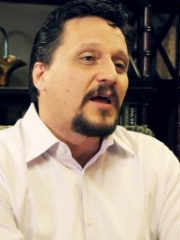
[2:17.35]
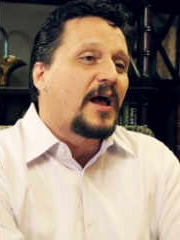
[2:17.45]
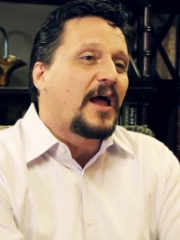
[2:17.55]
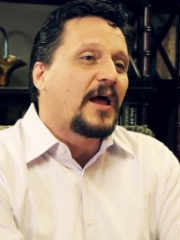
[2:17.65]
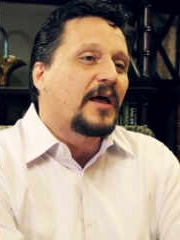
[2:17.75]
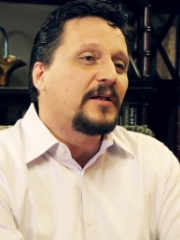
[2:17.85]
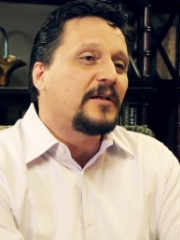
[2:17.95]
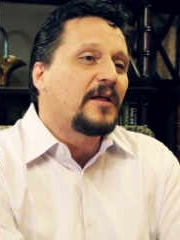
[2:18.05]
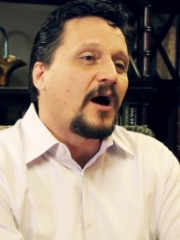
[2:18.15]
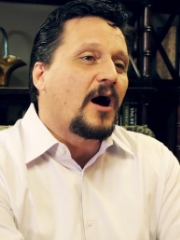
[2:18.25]

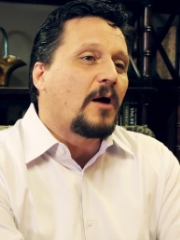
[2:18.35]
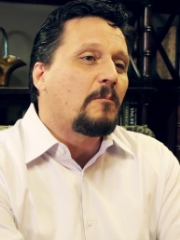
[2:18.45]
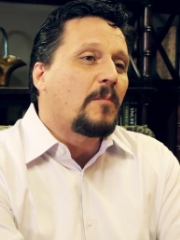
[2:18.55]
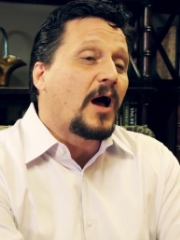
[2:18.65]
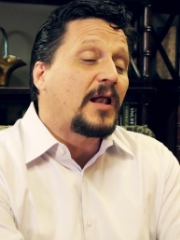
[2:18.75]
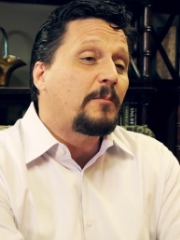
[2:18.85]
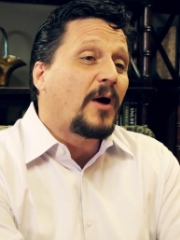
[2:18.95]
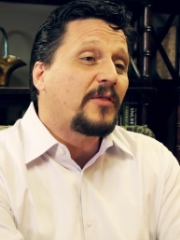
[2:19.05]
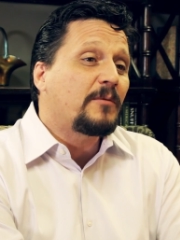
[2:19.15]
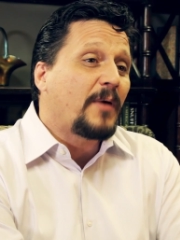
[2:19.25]
And, um, and I
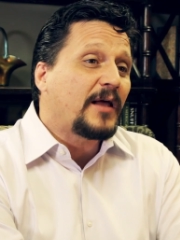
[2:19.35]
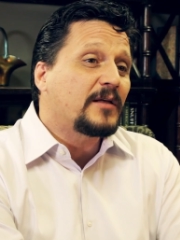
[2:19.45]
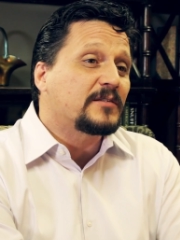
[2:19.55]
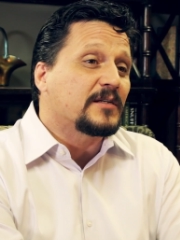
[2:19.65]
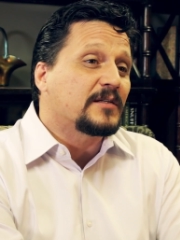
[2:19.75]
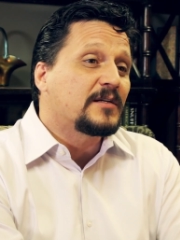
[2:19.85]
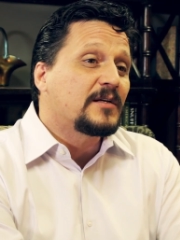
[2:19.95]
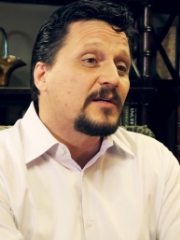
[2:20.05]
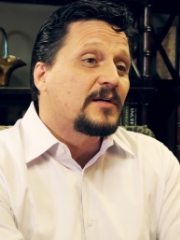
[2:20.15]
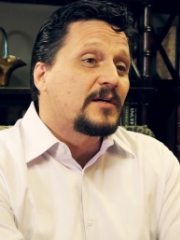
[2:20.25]
bought the magazine.
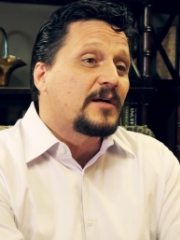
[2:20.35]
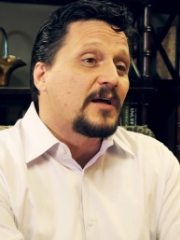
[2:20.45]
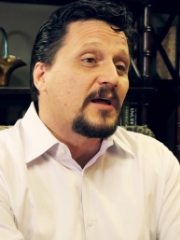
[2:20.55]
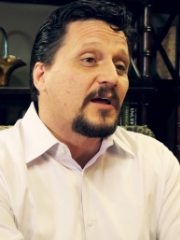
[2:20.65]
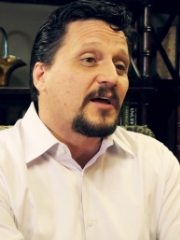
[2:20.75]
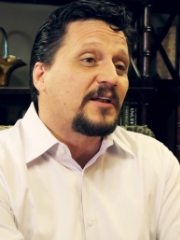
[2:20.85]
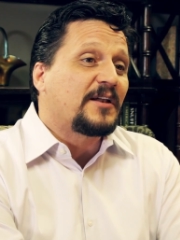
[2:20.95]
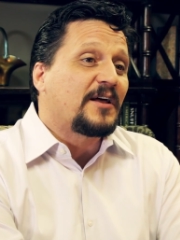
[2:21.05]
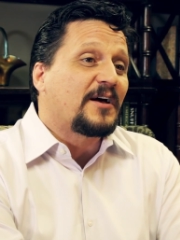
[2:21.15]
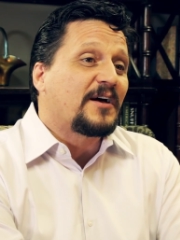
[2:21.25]

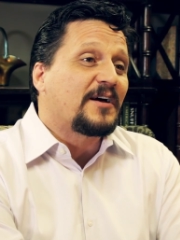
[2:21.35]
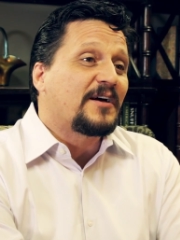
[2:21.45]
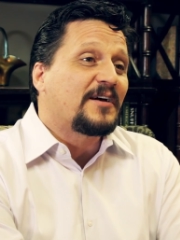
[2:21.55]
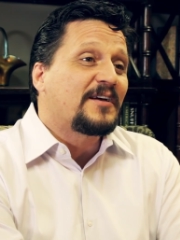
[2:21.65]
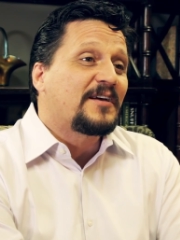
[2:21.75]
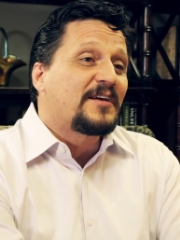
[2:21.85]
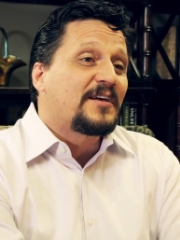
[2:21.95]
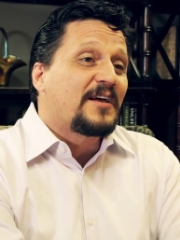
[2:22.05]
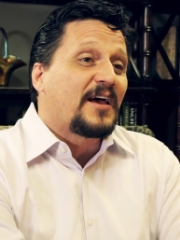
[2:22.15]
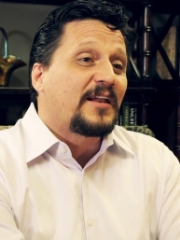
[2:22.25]
And, uh,
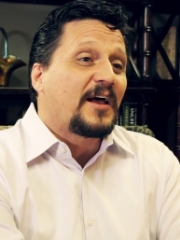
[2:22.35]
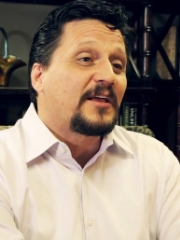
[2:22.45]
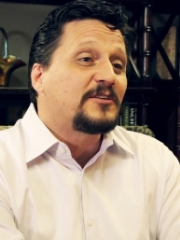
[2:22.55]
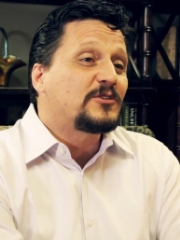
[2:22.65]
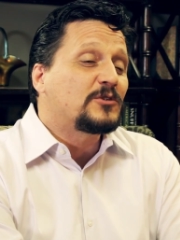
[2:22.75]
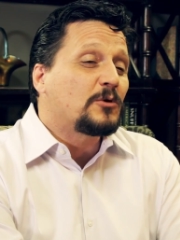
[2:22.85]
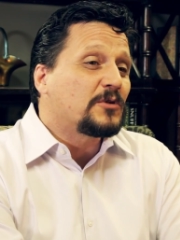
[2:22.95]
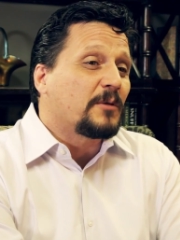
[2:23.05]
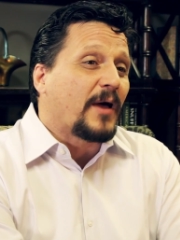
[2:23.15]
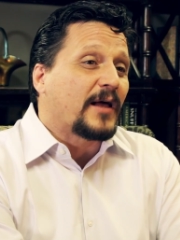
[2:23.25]
and I
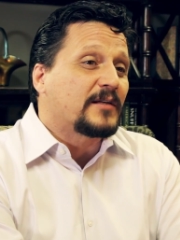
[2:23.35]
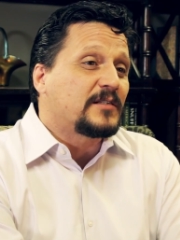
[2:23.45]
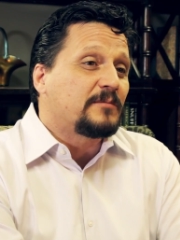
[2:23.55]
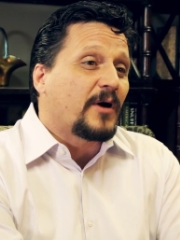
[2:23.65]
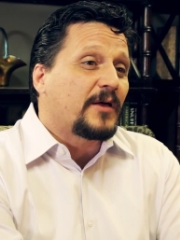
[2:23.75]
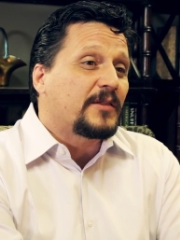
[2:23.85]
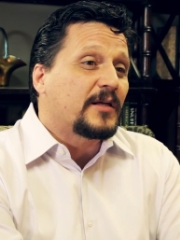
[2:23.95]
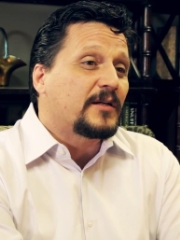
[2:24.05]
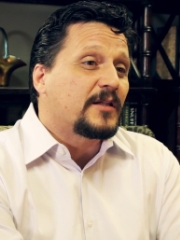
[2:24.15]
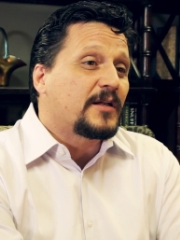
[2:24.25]
sold the magazine by the
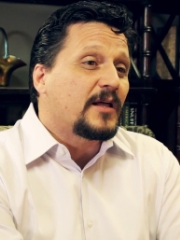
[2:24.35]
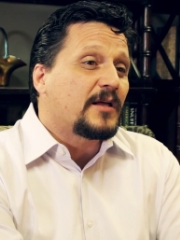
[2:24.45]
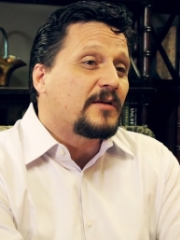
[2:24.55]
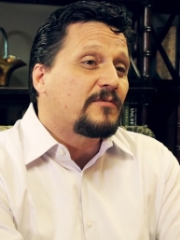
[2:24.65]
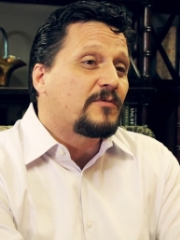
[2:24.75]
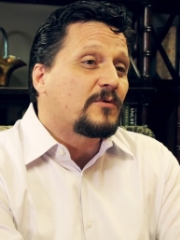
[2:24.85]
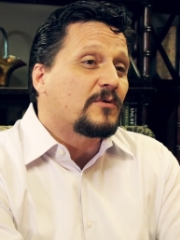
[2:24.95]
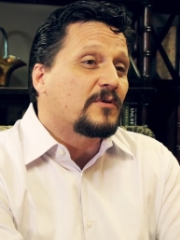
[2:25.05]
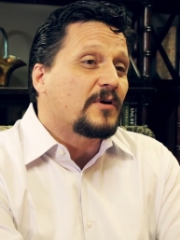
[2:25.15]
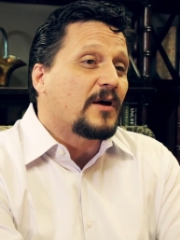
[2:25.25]
end of the day
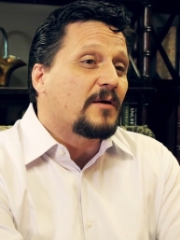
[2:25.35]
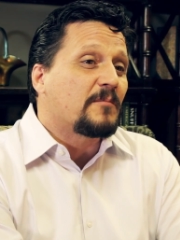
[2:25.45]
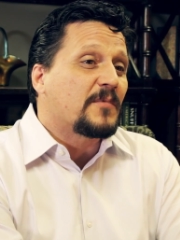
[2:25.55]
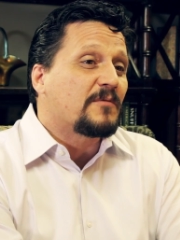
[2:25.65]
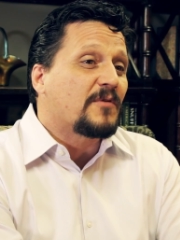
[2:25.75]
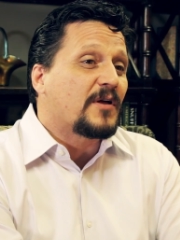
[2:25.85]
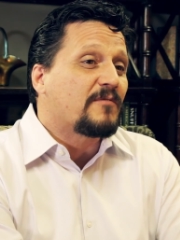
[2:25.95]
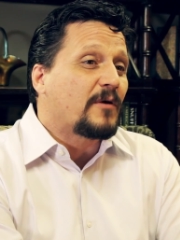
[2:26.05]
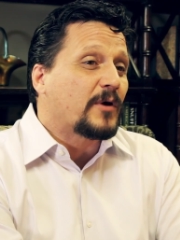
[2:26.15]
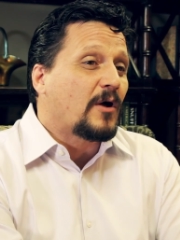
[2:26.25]
for, um, if, I,
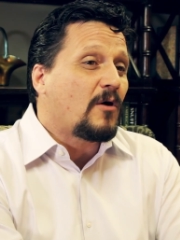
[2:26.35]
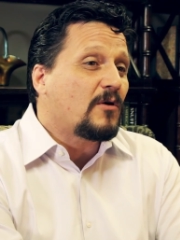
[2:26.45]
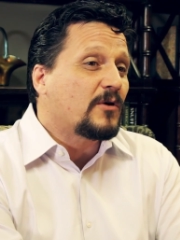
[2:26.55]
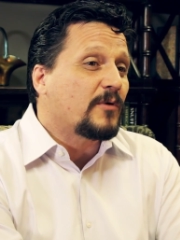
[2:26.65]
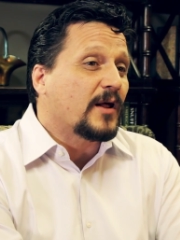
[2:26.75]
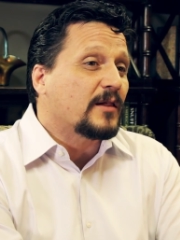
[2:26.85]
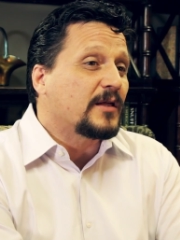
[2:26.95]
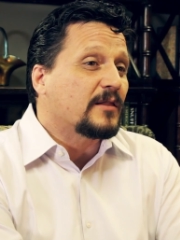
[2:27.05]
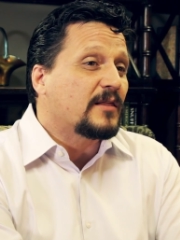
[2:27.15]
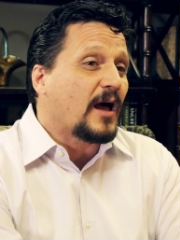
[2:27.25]
if I recall
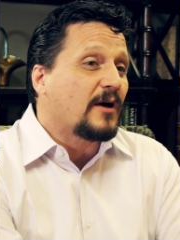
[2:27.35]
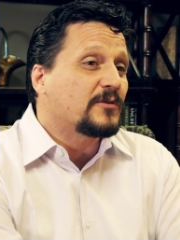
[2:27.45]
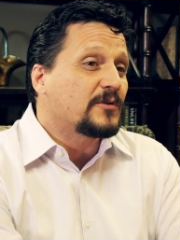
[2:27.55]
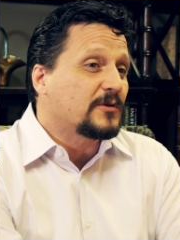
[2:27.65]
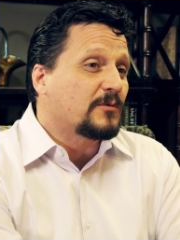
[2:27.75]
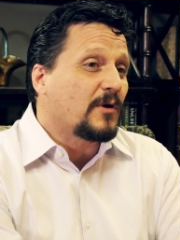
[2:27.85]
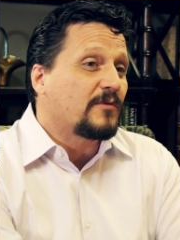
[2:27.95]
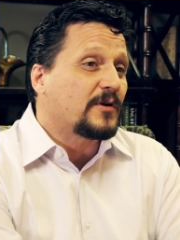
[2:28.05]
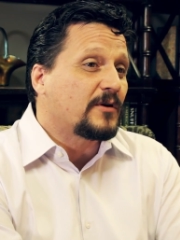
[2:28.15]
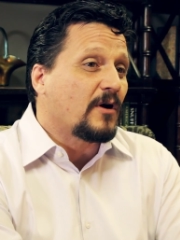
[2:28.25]
correctly, a thousand or twelve
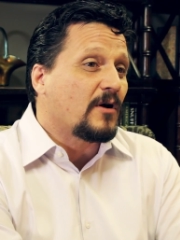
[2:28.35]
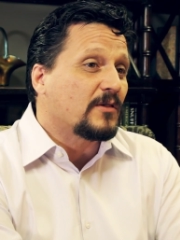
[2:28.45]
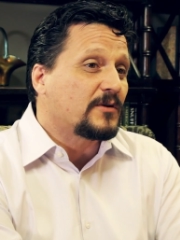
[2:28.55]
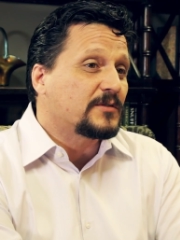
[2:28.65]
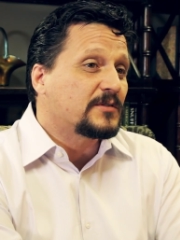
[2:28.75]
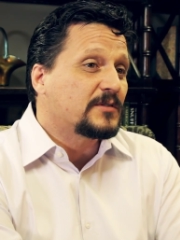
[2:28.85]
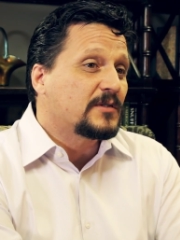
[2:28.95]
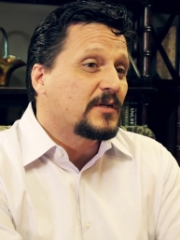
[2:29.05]
hundred dollars.